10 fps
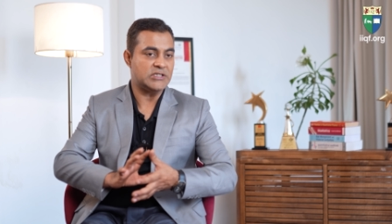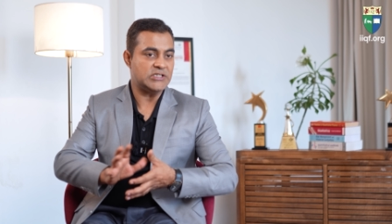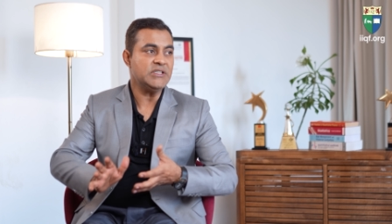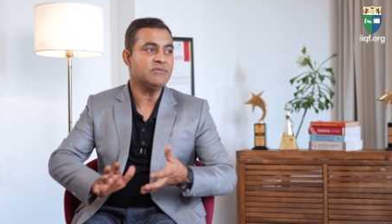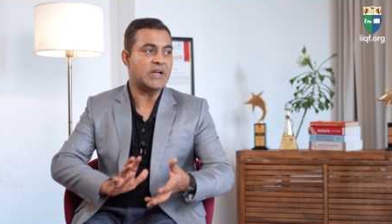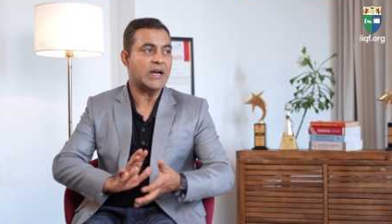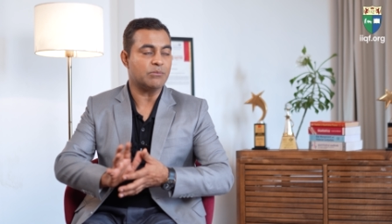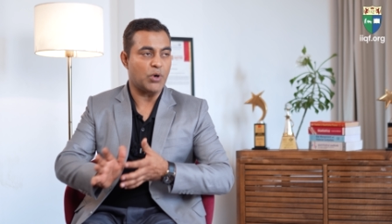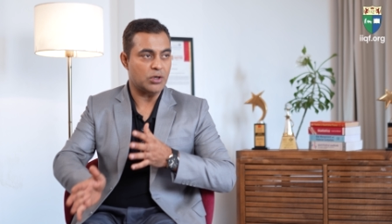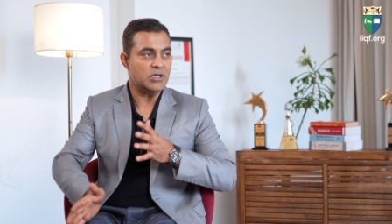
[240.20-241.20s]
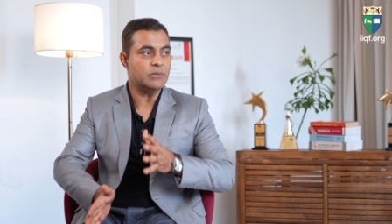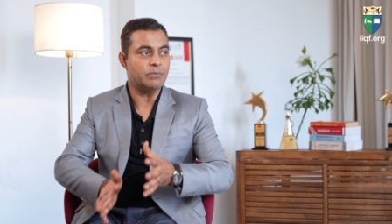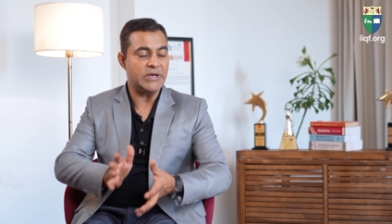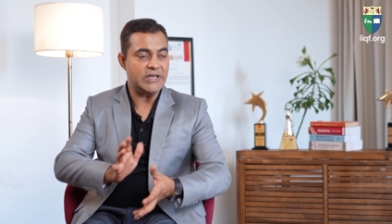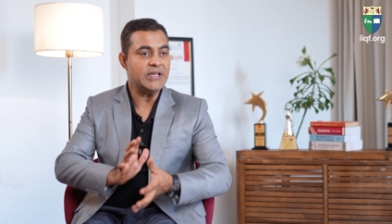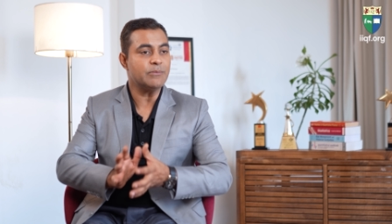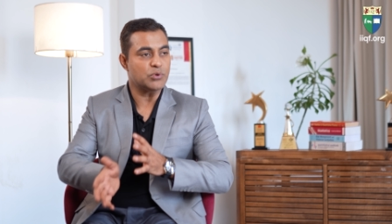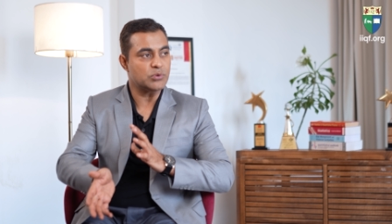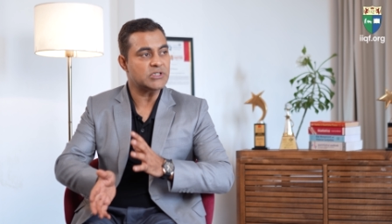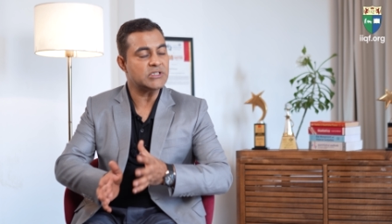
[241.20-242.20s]
achieve that model building
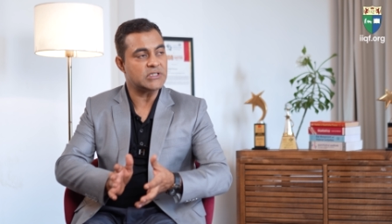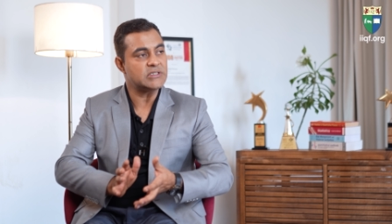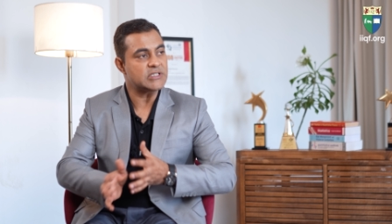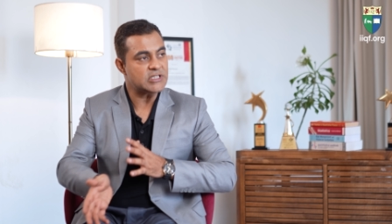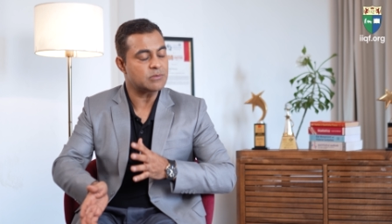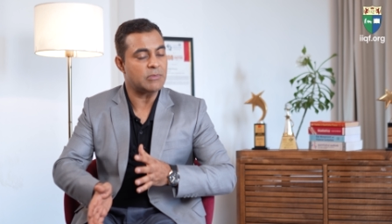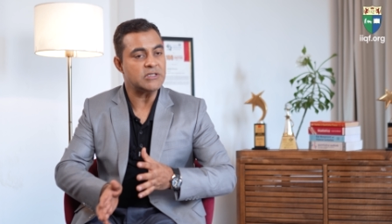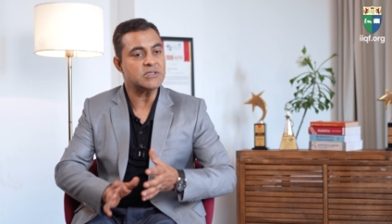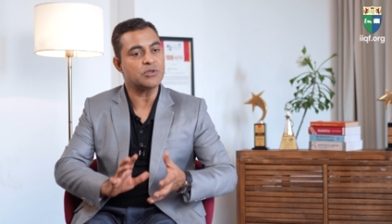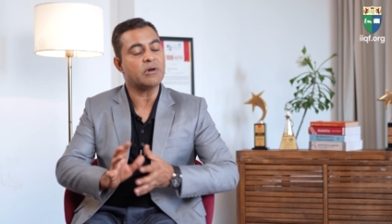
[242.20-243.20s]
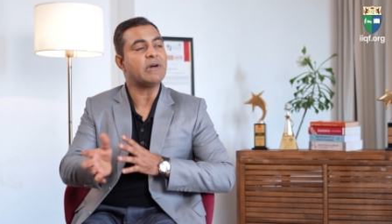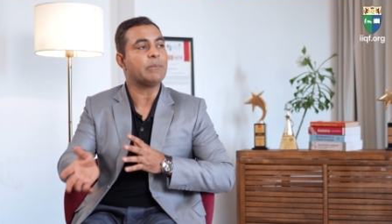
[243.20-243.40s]
process in six months you right.